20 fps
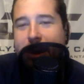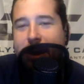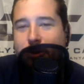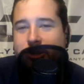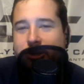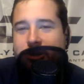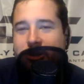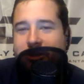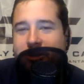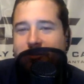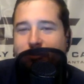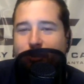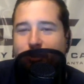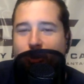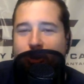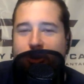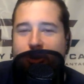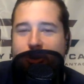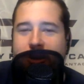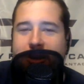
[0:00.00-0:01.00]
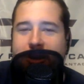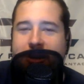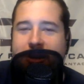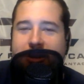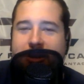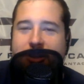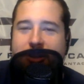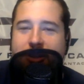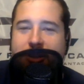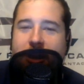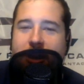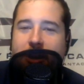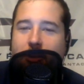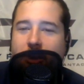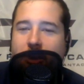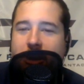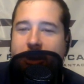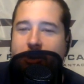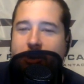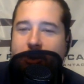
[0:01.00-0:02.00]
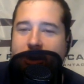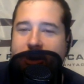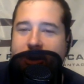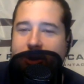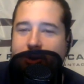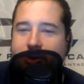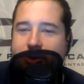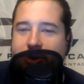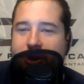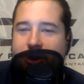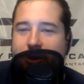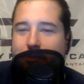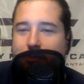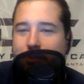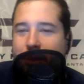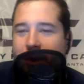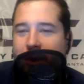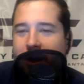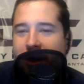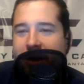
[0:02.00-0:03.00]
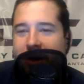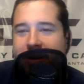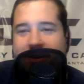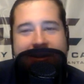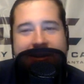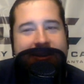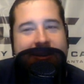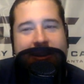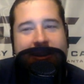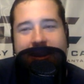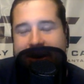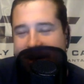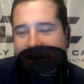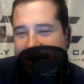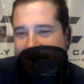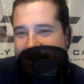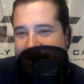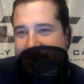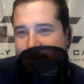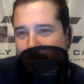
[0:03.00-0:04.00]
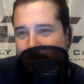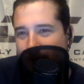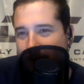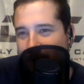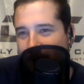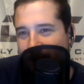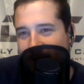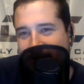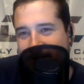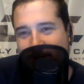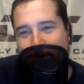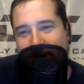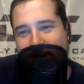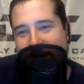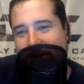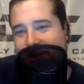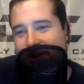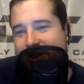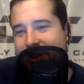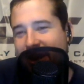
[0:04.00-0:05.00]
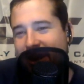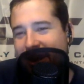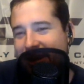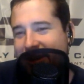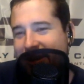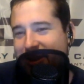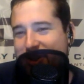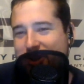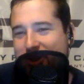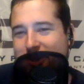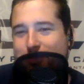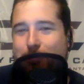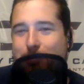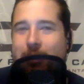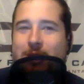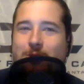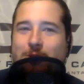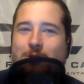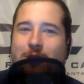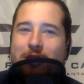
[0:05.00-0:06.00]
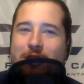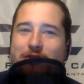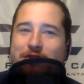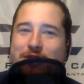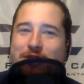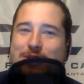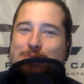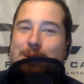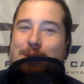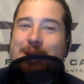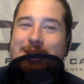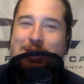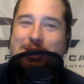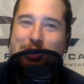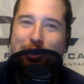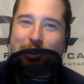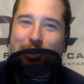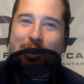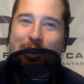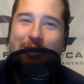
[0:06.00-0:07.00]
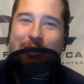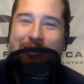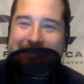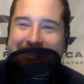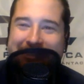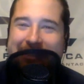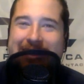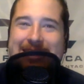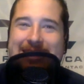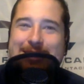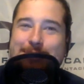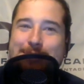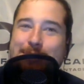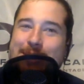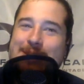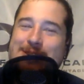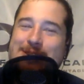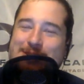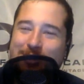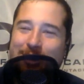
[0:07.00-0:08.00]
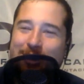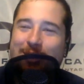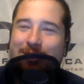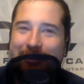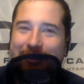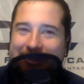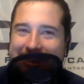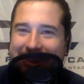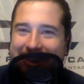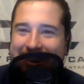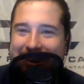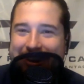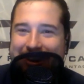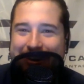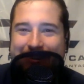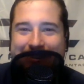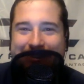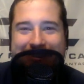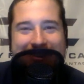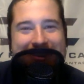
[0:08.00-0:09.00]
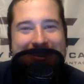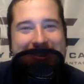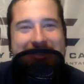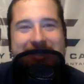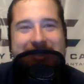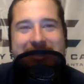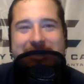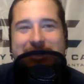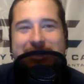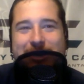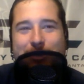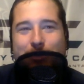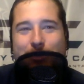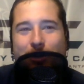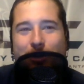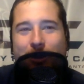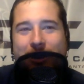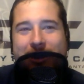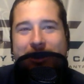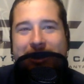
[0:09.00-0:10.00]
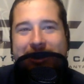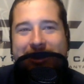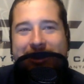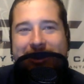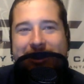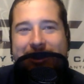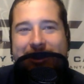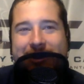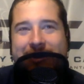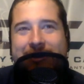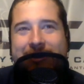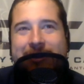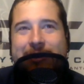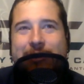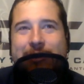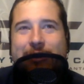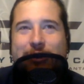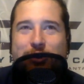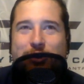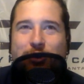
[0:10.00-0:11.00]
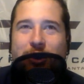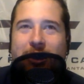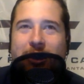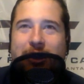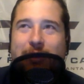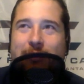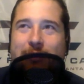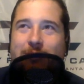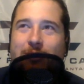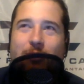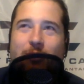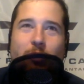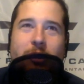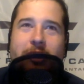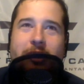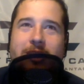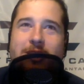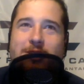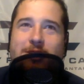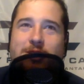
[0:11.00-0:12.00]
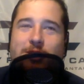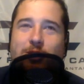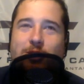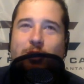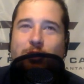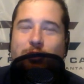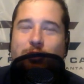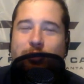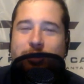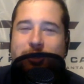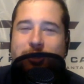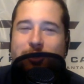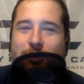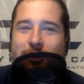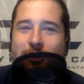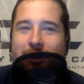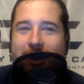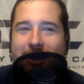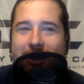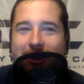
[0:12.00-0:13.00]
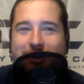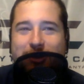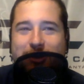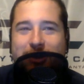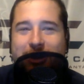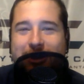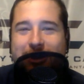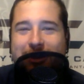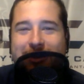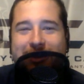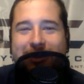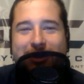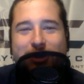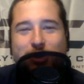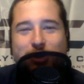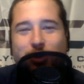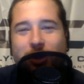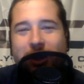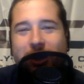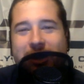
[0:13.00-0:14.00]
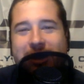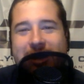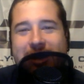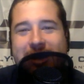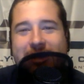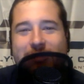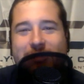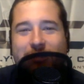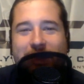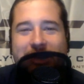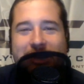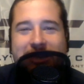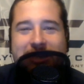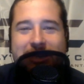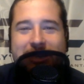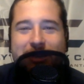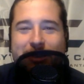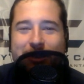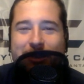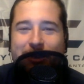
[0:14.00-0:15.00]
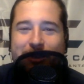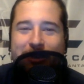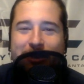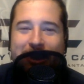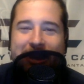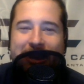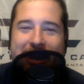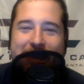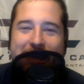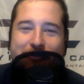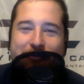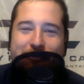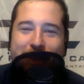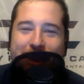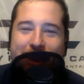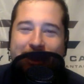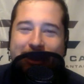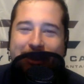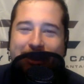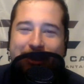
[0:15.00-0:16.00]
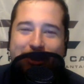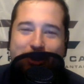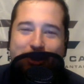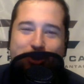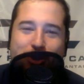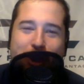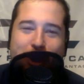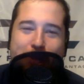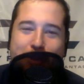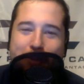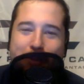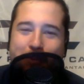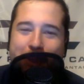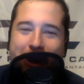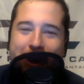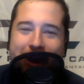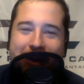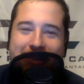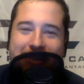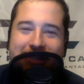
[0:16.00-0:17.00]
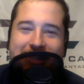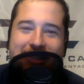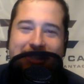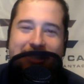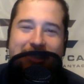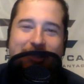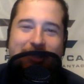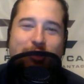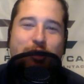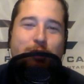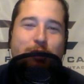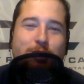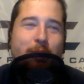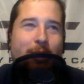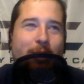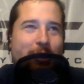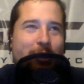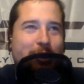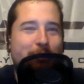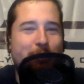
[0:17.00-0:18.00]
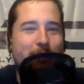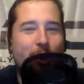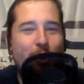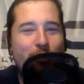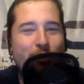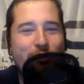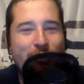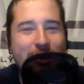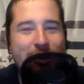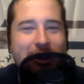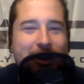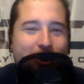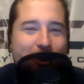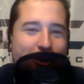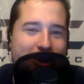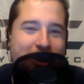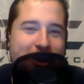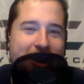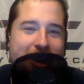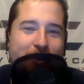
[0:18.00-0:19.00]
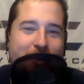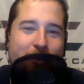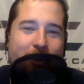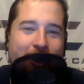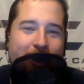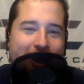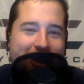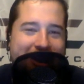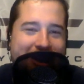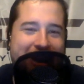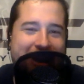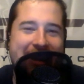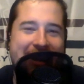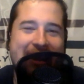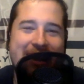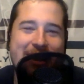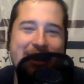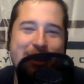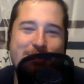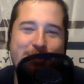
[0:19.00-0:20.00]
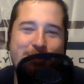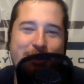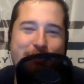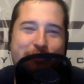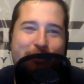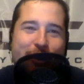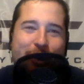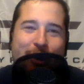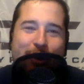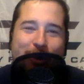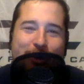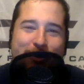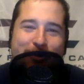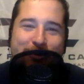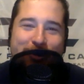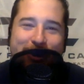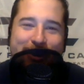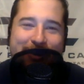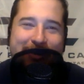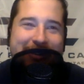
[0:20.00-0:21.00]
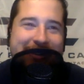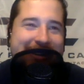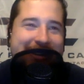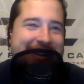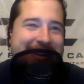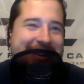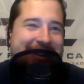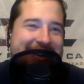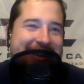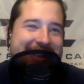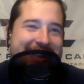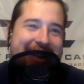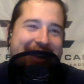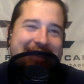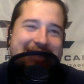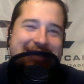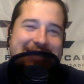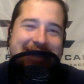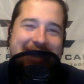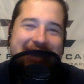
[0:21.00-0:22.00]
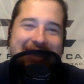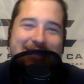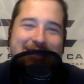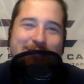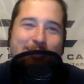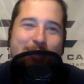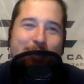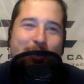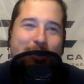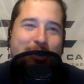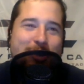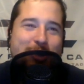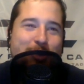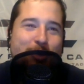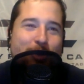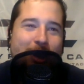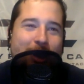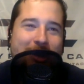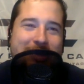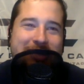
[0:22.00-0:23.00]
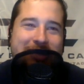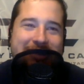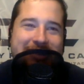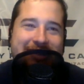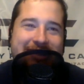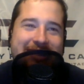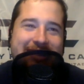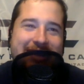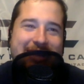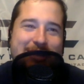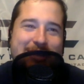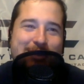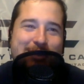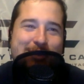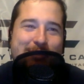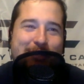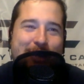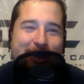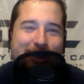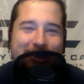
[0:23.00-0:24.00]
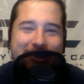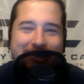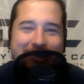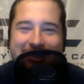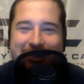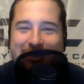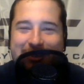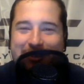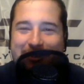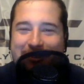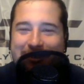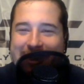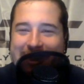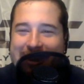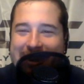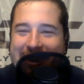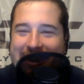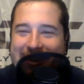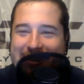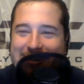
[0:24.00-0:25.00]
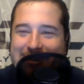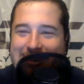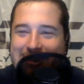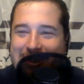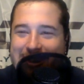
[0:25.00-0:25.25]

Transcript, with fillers: Yeah, which is unfortunate because you kind of want to go at Kozar, but again, these Marlins without Stanton, it's just been a rough. It's been a struggle. It's been a struggle. You know, you see someone and they're they're trying to. We're going to use a grocery store analogy. They're trying to get the right cereal. They can't find it. They're dropping boxes. They're spilling them over. You know, when you hit one and like three fall over. That's that's we're just watching. That's what the Marlins are doing right now. So